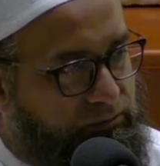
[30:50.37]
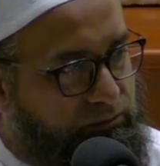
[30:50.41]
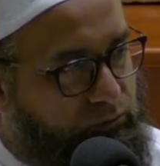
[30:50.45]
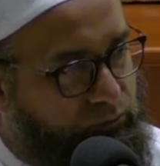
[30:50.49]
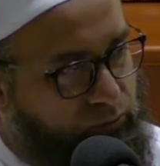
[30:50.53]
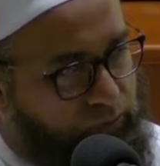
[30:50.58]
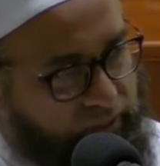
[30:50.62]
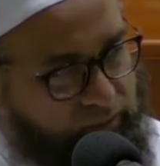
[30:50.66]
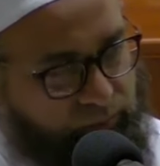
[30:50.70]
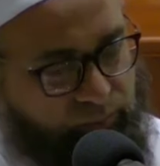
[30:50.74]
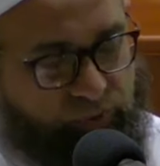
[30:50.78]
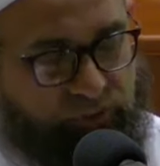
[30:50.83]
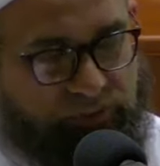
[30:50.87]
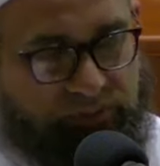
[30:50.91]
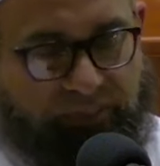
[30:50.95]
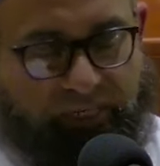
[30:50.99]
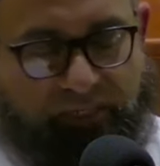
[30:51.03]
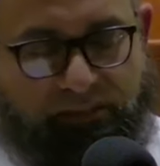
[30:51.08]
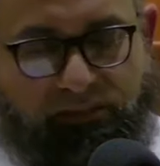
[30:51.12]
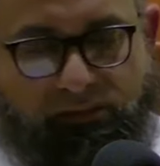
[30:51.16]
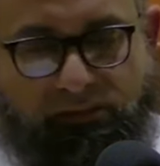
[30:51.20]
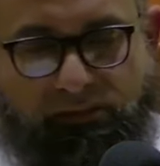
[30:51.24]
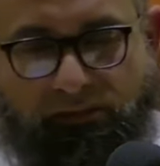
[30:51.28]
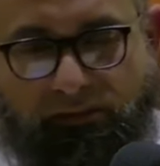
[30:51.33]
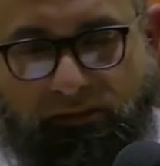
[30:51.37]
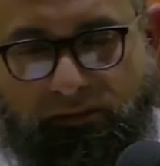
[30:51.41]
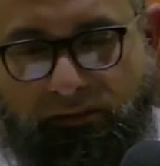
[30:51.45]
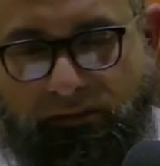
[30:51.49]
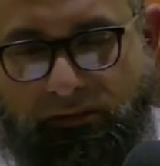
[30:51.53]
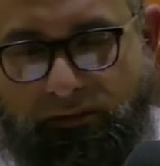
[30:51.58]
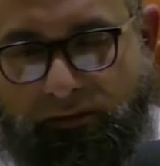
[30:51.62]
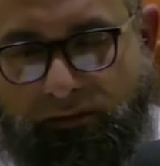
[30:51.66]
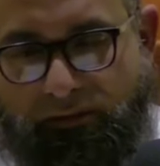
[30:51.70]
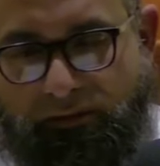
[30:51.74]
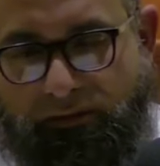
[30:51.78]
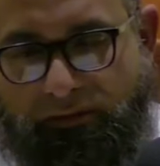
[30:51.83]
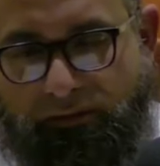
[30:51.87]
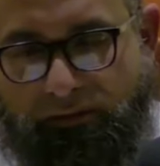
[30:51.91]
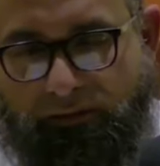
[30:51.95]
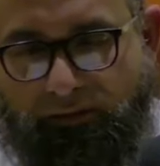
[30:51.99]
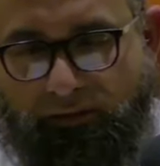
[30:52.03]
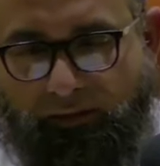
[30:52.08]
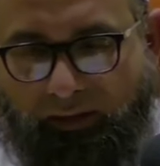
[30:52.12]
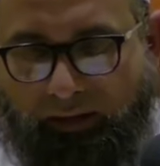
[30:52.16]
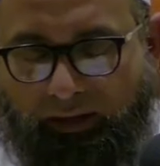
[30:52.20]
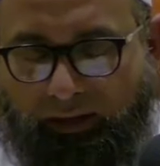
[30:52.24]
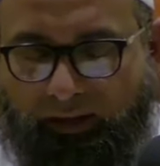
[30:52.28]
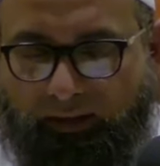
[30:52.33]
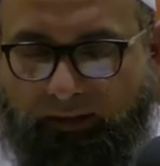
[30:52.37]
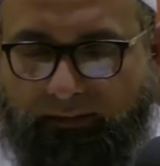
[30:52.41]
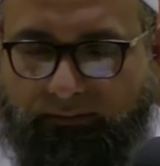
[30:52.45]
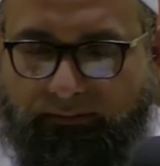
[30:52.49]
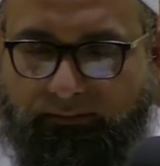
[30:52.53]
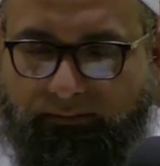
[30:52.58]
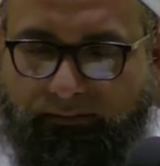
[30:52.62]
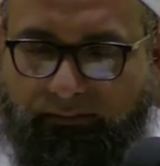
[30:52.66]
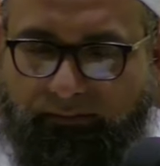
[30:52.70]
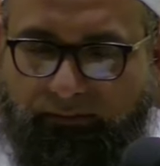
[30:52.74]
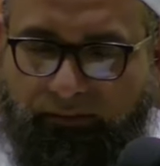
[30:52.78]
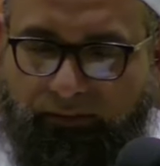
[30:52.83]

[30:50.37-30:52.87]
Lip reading: who had possessed her. And